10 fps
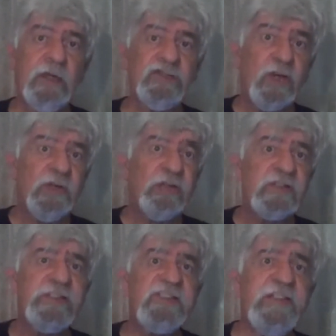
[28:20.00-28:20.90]
Jonah had
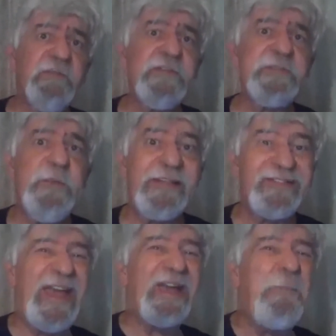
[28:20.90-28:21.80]
lost his self-respect,
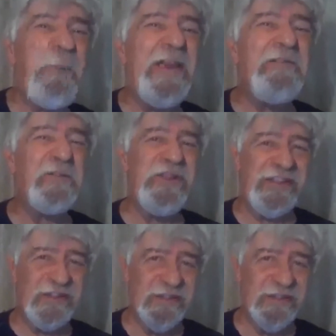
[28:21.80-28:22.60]
so he had to pay for that.